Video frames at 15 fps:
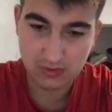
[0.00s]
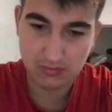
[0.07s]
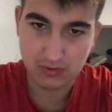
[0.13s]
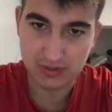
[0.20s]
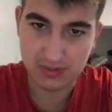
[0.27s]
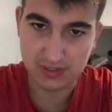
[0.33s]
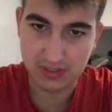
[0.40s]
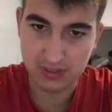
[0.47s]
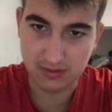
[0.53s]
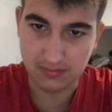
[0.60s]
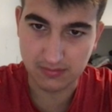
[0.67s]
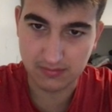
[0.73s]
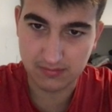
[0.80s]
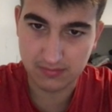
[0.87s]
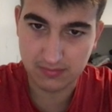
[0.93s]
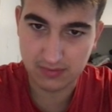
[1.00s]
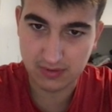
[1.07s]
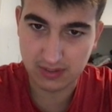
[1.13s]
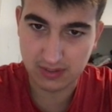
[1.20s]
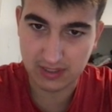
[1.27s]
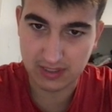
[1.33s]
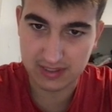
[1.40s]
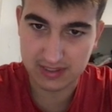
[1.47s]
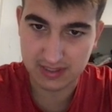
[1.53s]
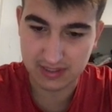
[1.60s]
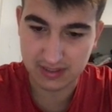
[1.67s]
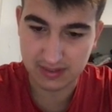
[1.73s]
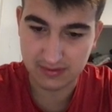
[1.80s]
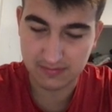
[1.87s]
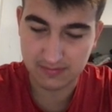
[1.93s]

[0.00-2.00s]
plus num less than